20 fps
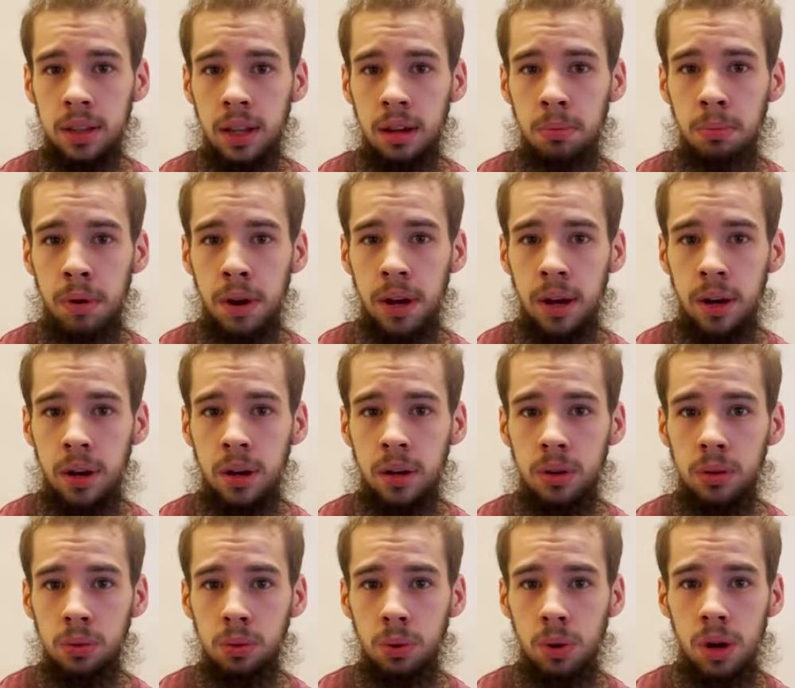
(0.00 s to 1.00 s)
they plan
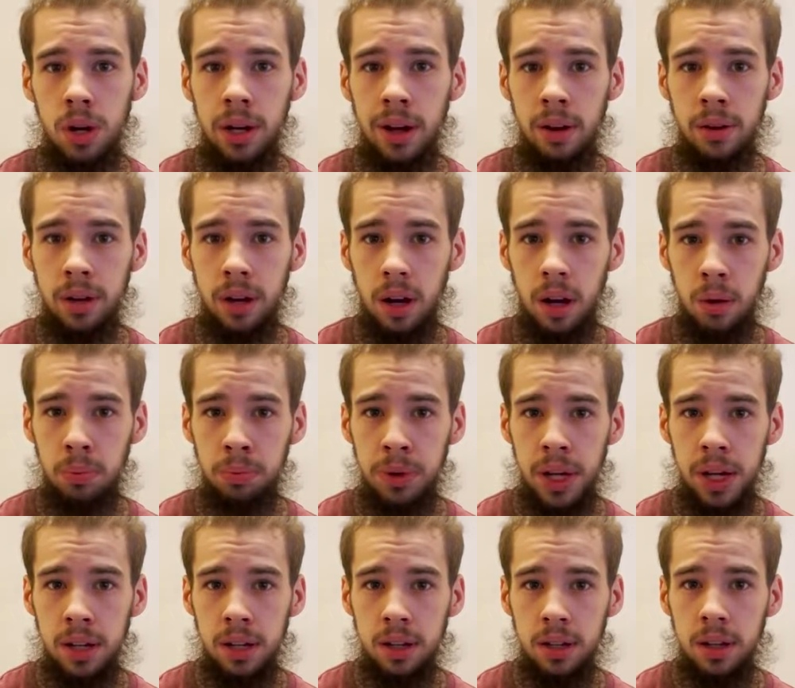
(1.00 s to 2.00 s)
on rolling out an
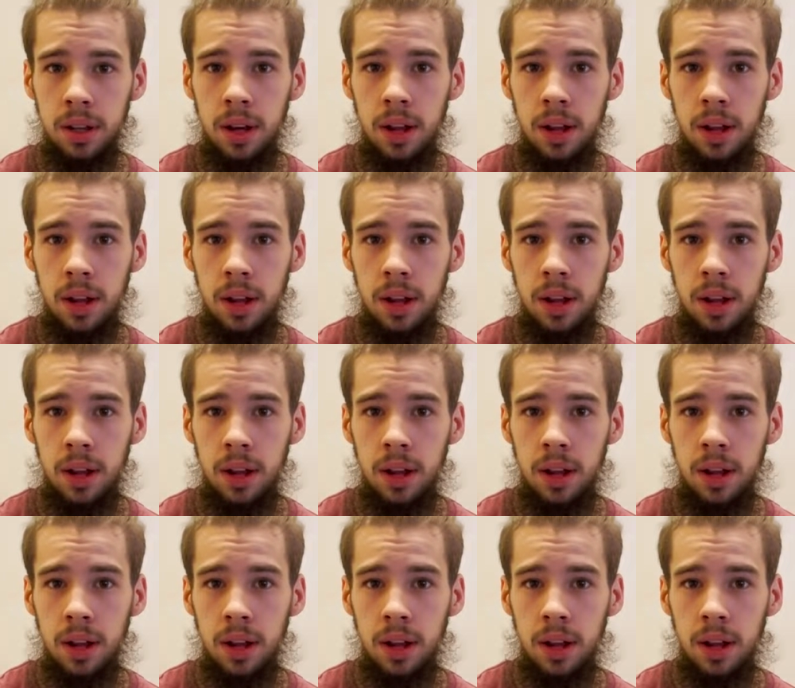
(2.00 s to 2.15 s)
update